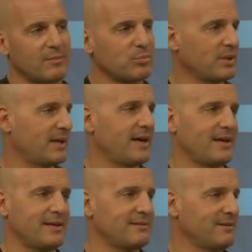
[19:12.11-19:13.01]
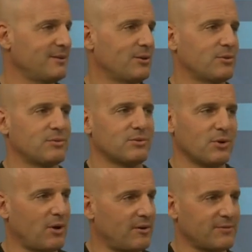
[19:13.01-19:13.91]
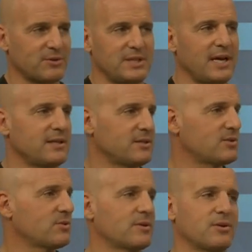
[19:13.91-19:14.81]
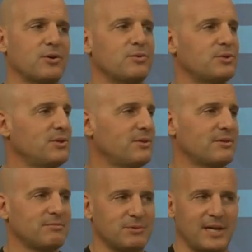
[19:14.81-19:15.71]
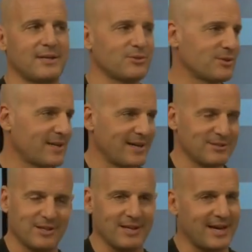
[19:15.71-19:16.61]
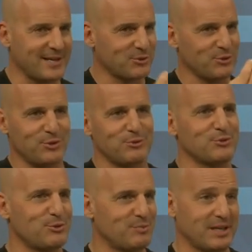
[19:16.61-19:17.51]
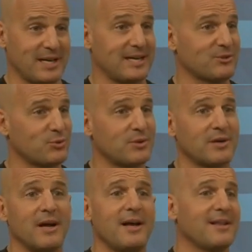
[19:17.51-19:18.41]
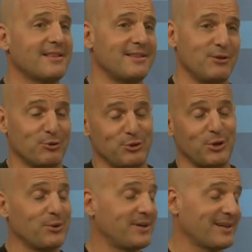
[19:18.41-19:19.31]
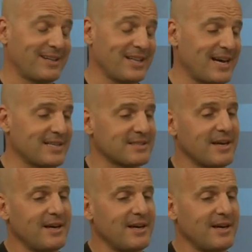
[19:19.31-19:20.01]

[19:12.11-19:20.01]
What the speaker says: play, you know, golf or tennis or go to your jazzercise class or your Zumba class or your yoga class,